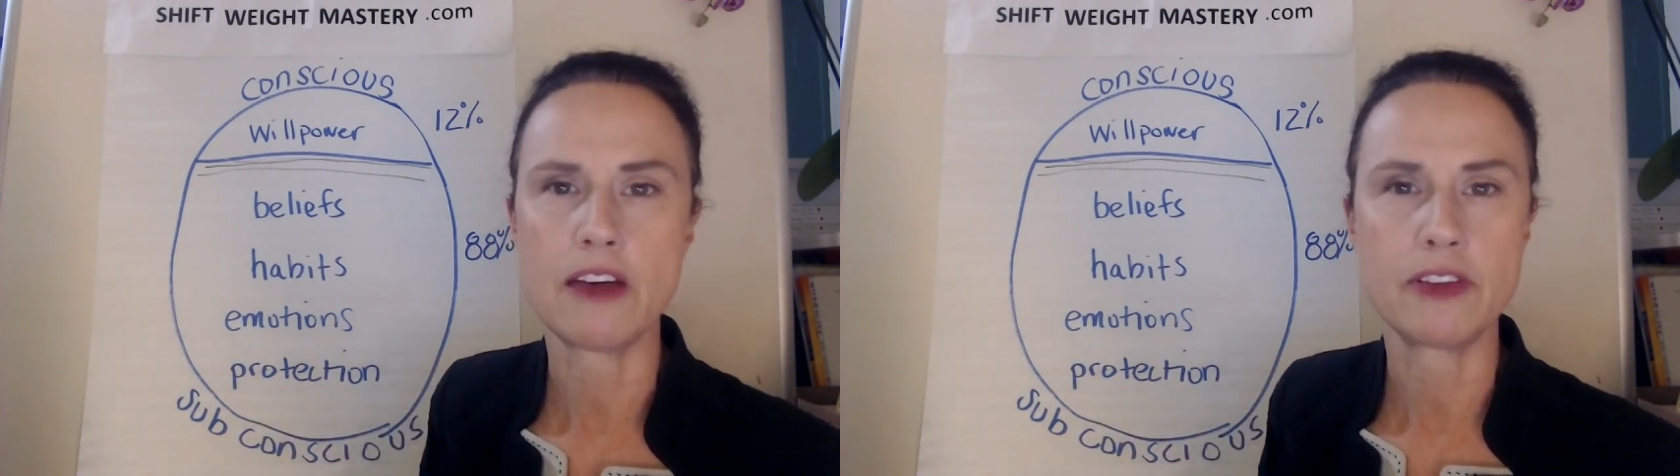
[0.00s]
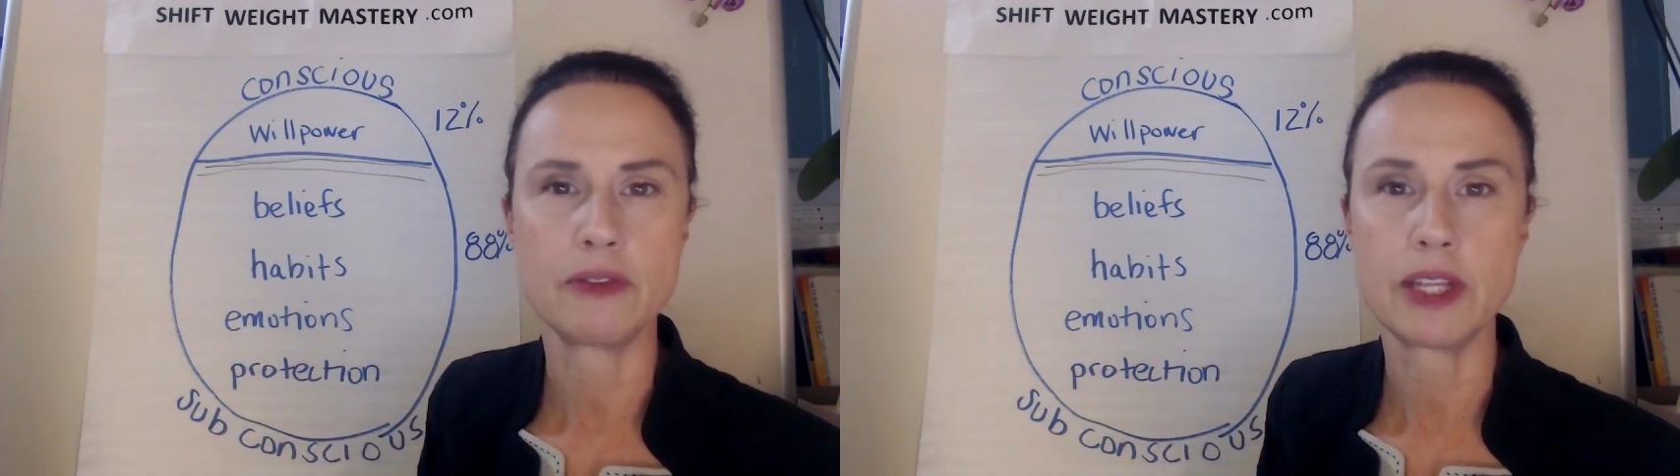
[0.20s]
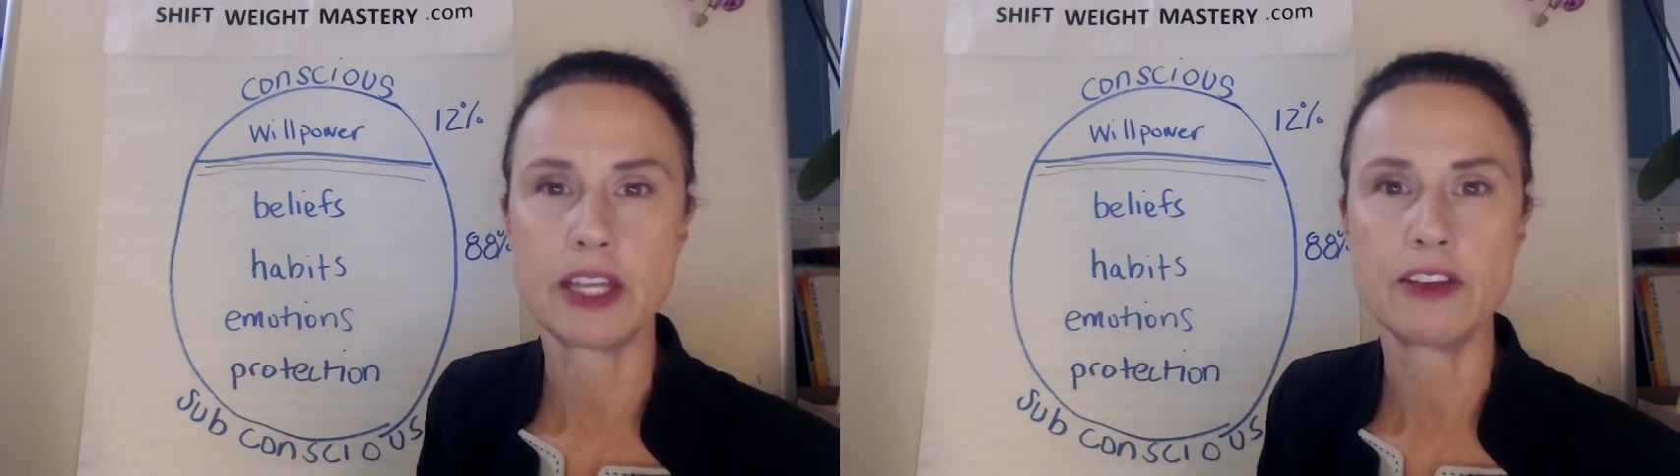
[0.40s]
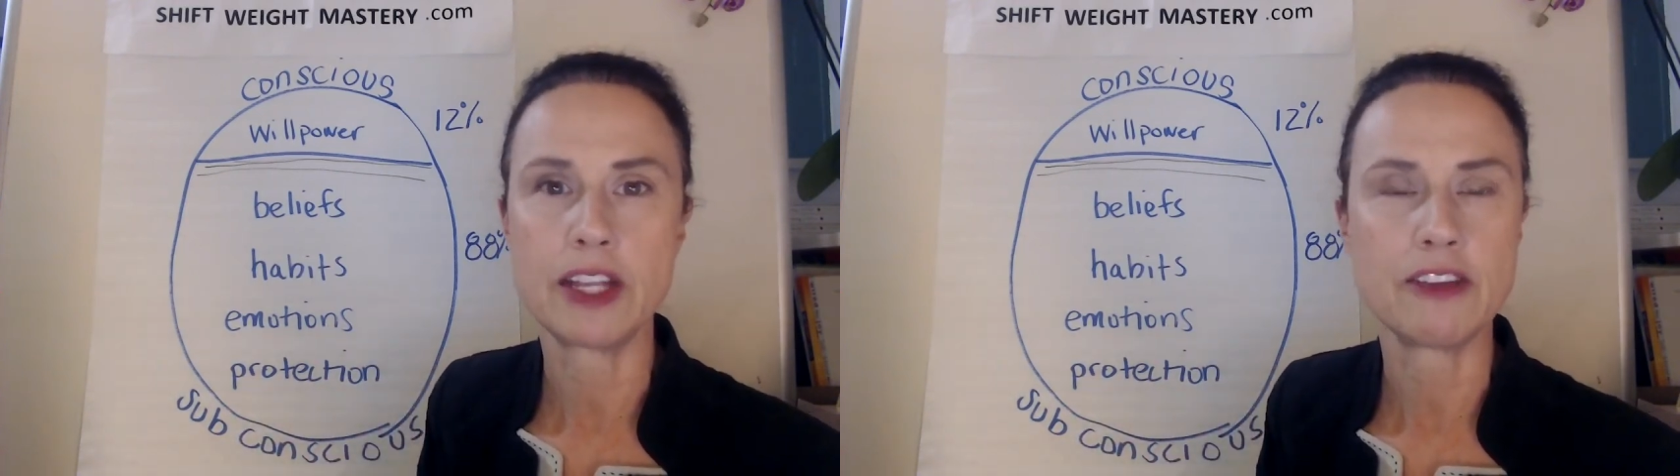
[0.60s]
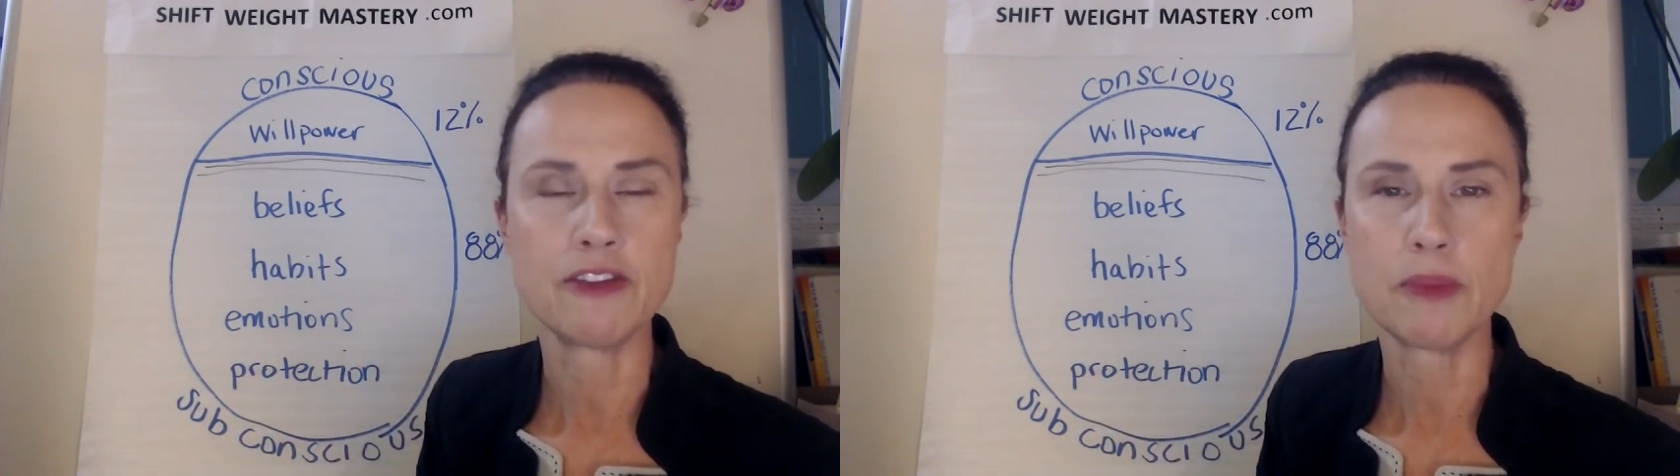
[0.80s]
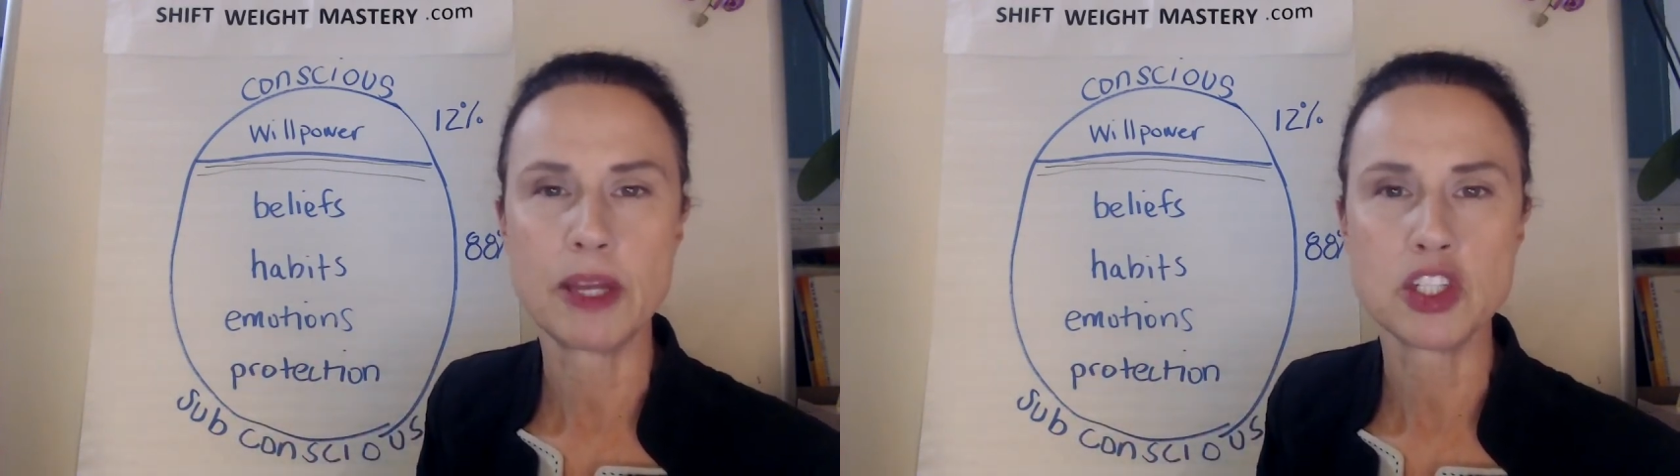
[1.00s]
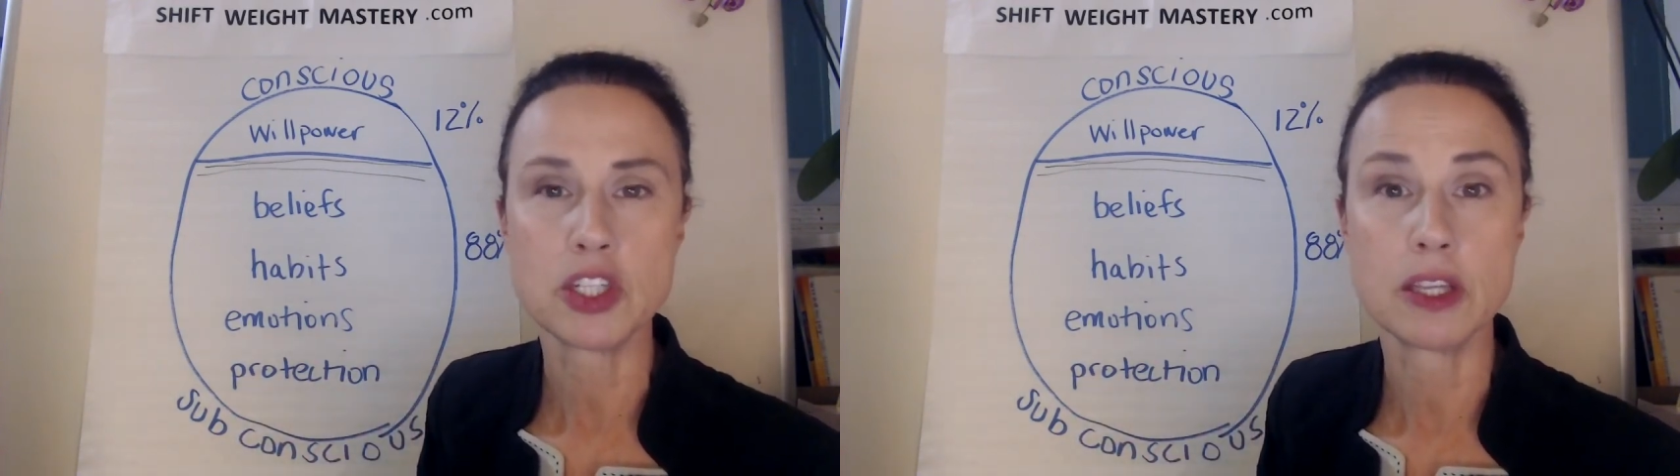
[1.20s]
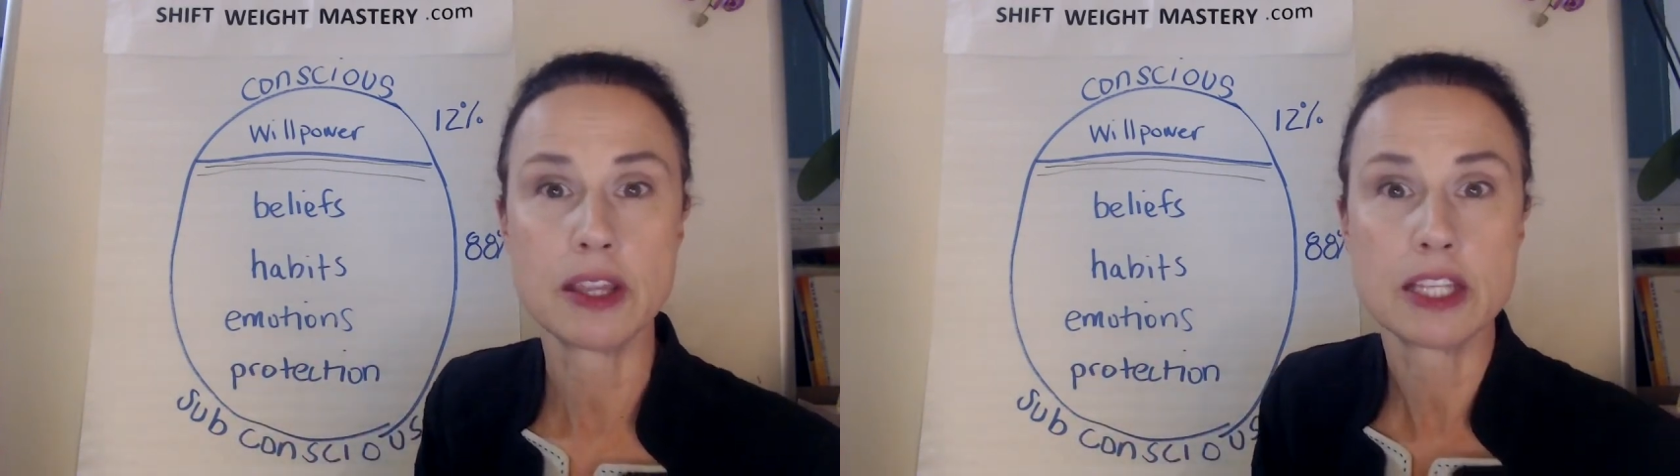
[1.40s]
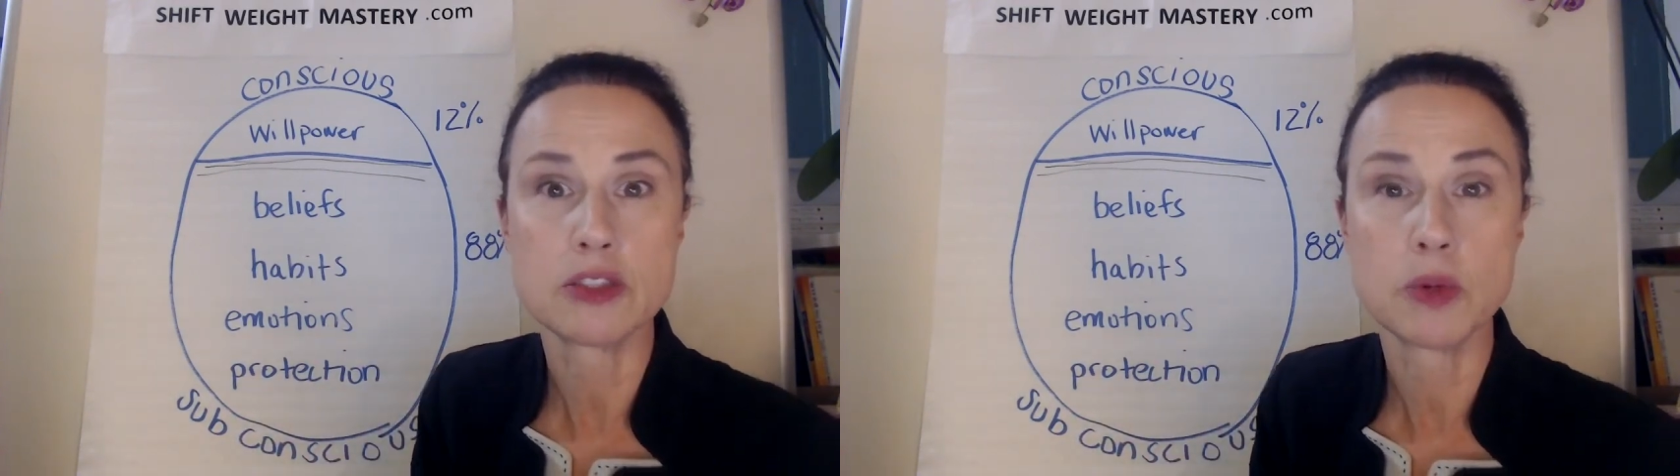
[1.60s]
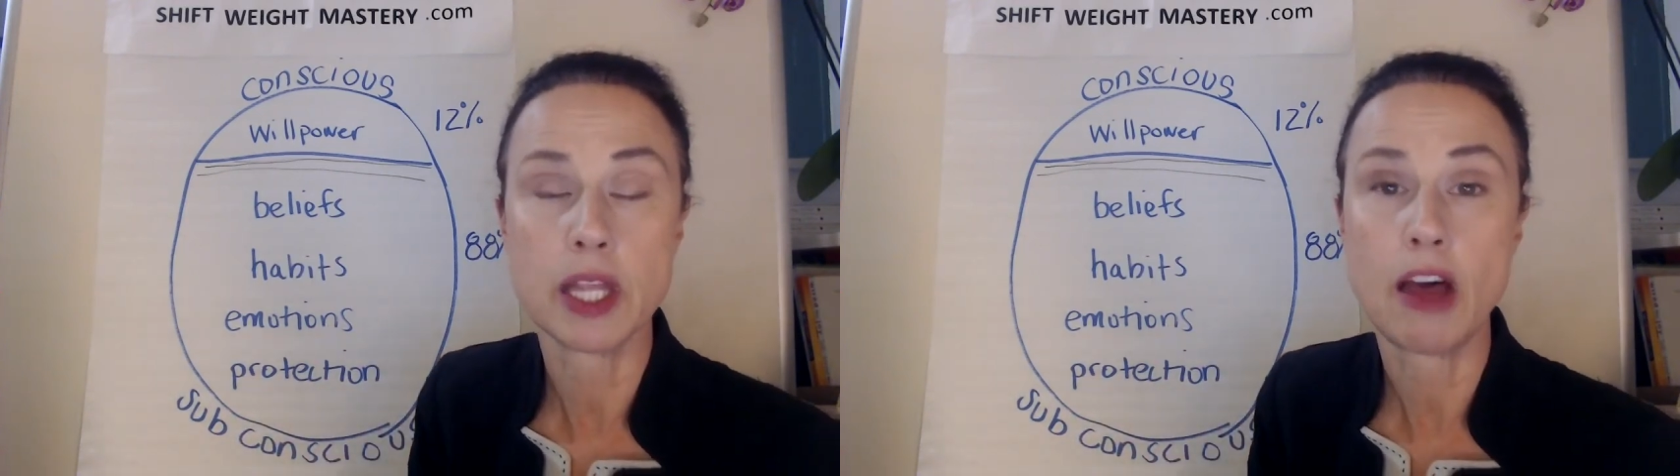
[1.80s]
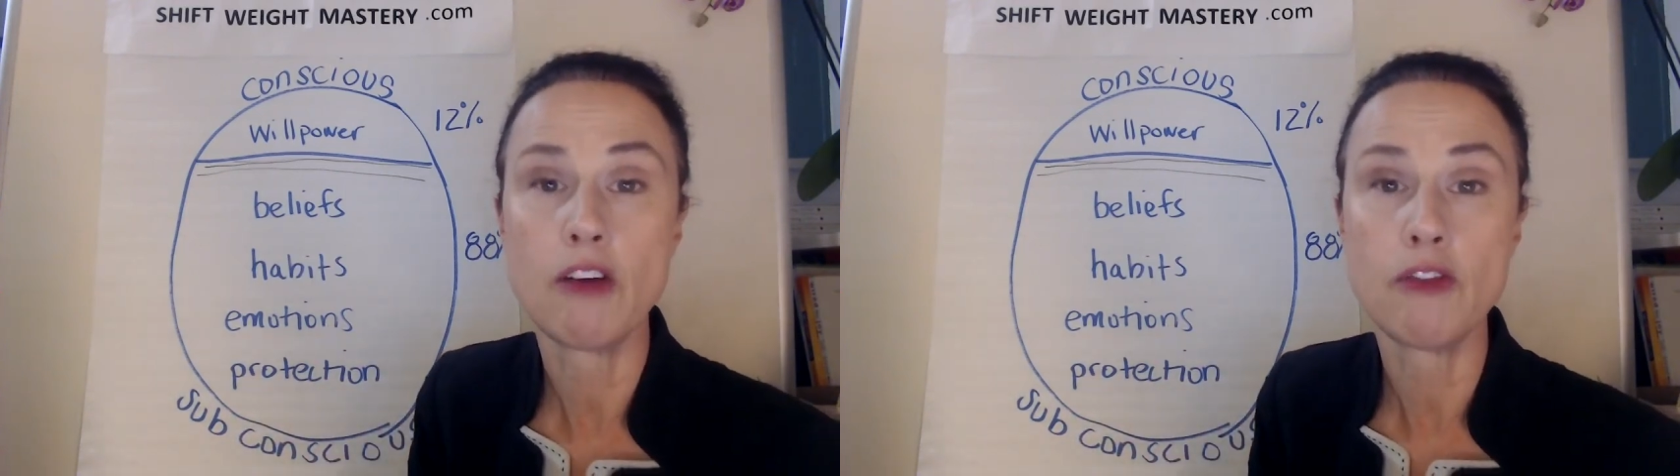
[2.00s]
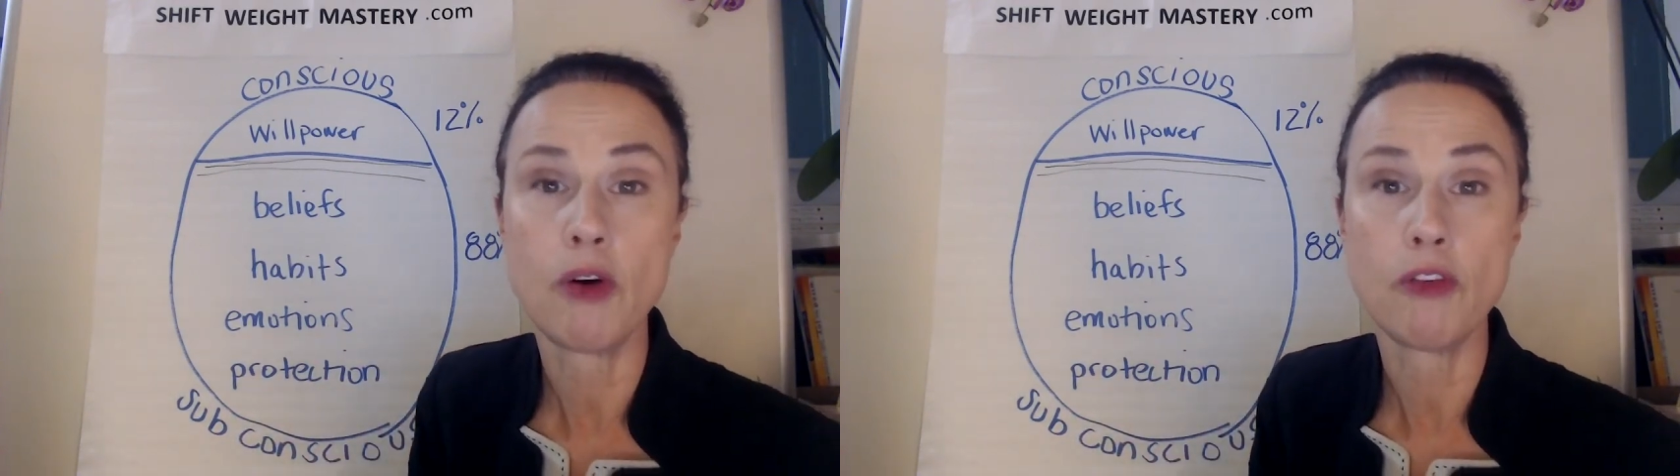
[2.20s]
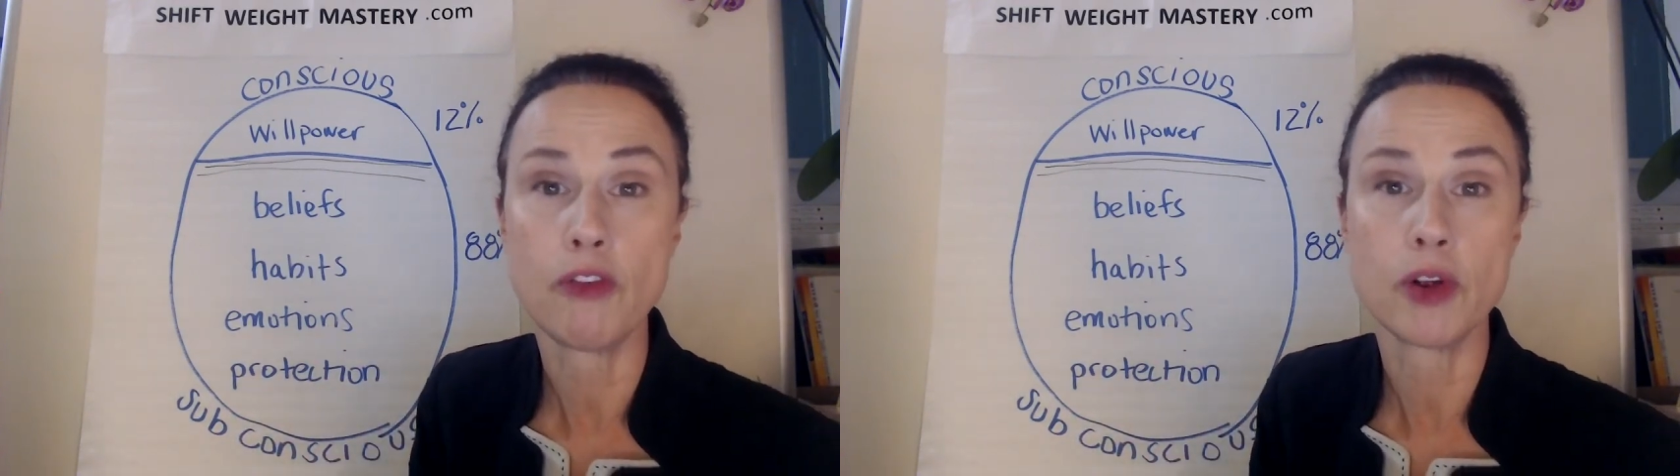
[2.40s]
and information that's really helpful